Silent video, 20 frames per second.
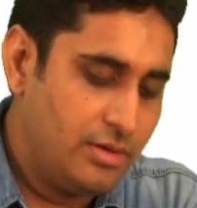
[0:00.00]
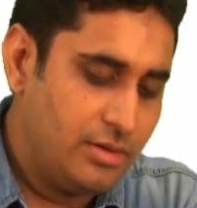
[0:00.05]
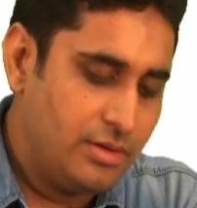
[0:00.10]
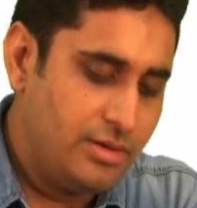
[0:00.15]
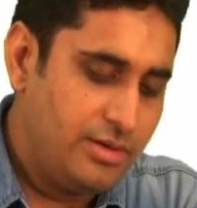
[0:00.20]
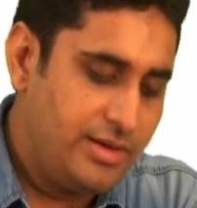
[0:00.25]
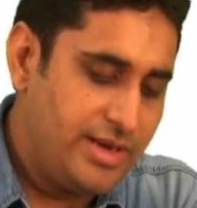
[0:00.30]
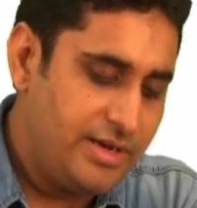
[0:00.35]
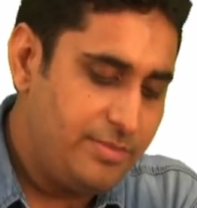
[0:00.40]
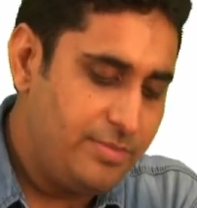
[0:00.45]

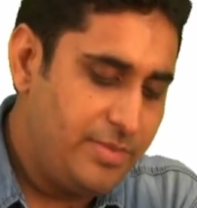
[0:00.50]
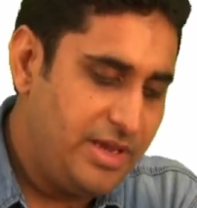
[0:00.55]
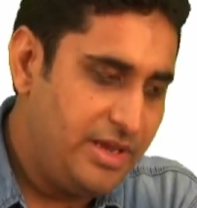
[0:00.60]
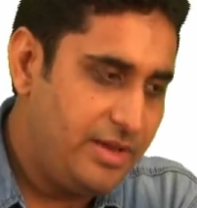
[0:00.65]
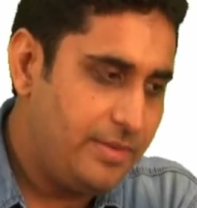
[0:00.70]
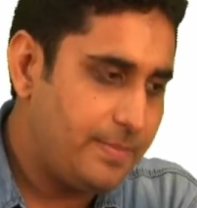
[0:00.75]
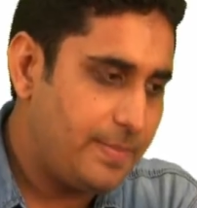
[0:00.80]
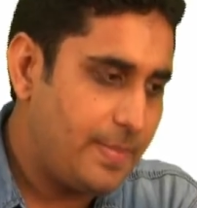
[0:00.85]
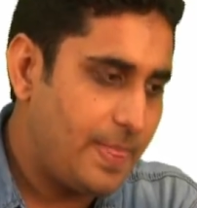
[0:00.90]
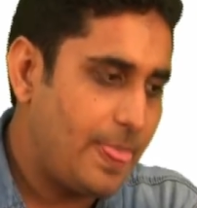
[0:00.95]
let me
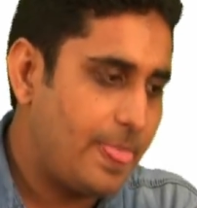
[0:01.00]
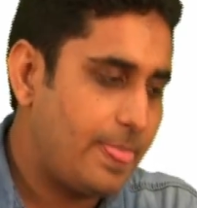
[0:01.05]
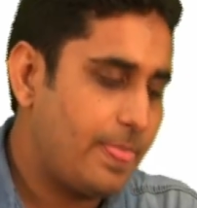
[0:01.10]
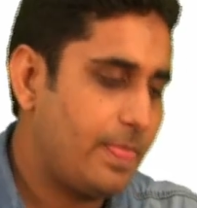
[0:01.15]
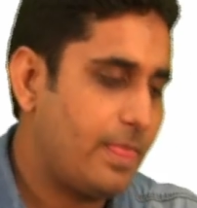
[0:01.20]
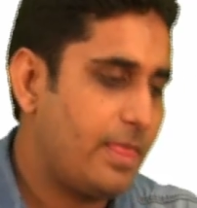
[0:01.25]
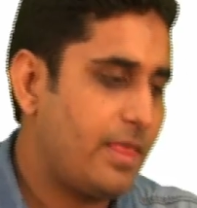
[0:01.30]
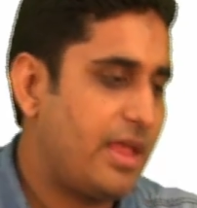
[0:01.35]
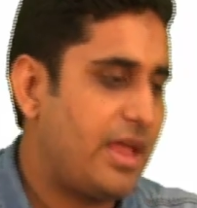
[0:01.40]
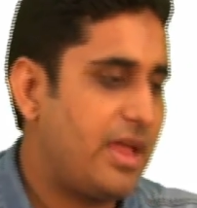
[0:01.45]

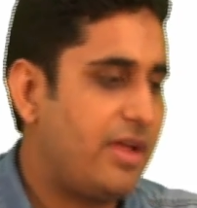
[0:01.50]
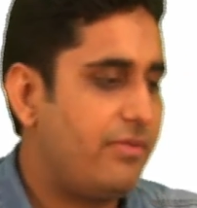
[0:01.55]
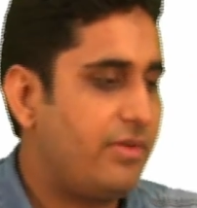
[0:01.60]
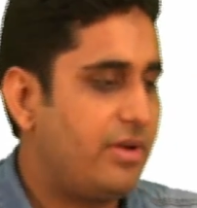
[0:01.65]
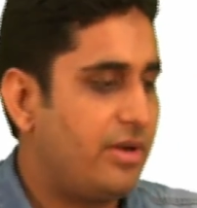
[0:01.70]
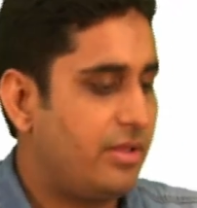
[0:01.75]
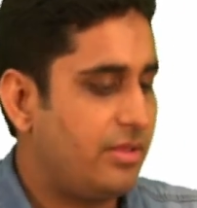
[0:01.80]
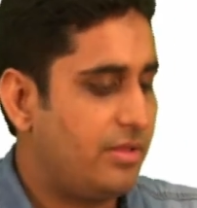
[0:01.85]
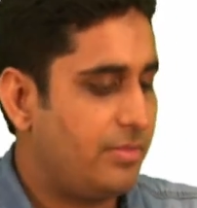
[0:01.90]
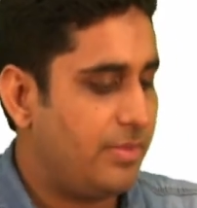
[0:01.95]
have
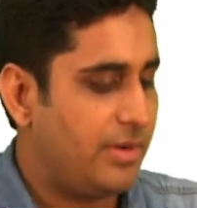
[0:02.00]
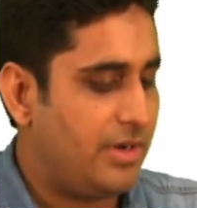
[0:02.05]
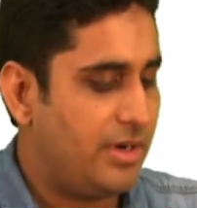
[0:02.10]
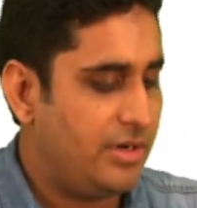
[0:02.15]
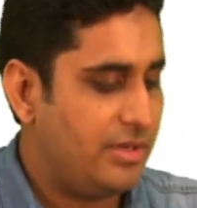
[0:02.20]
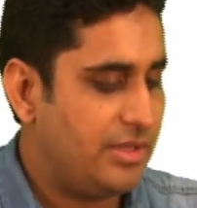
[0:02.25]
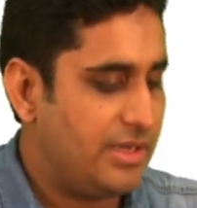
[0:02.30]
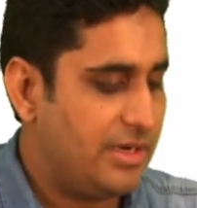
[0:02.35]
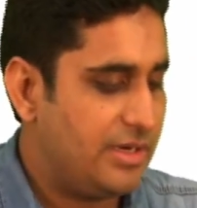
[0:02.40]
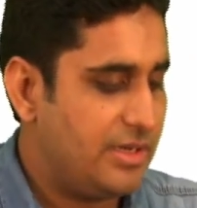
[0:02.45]
another
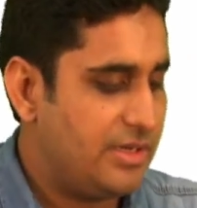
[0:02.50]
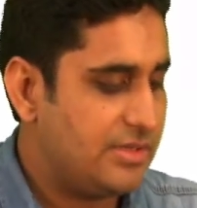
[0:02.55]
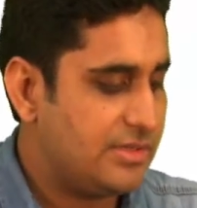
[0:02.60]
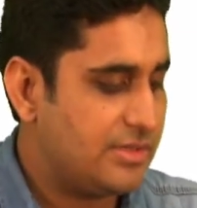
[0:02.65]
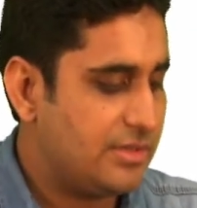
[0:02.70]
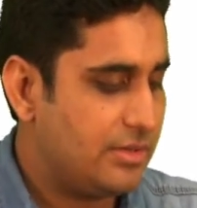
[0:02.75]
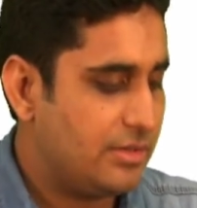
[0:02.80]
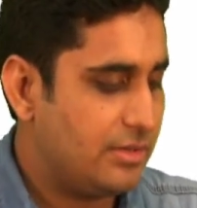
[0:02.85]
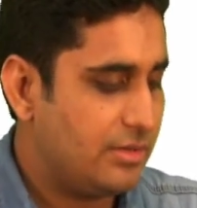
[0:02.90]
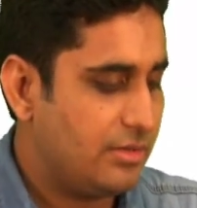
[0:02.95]
part, that
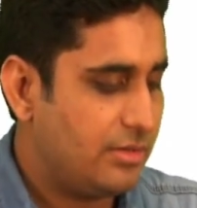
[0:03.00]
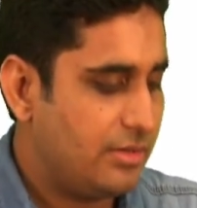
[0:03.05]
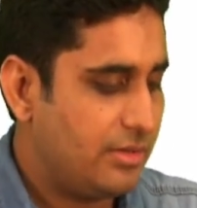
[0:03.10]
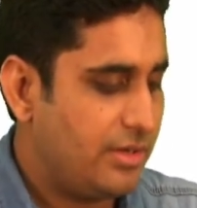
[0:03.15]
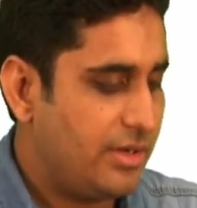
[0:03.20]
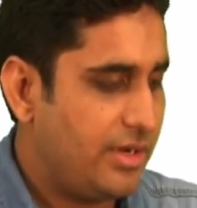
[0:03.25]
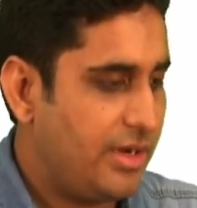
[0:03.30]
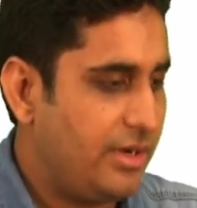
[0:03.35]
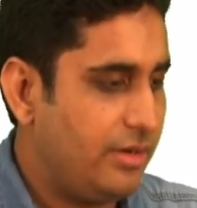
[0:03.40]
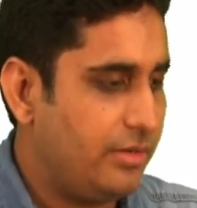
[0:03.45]
is
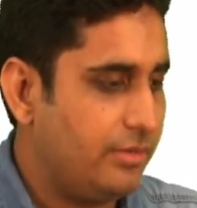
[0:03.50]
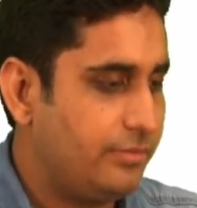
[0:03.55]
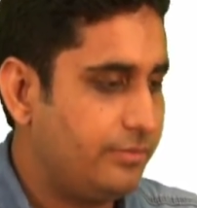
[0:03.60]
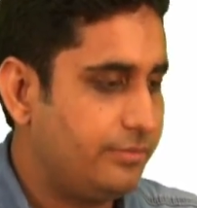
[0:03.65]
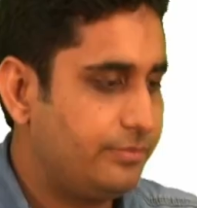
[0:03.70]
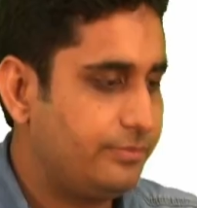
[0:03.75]
header.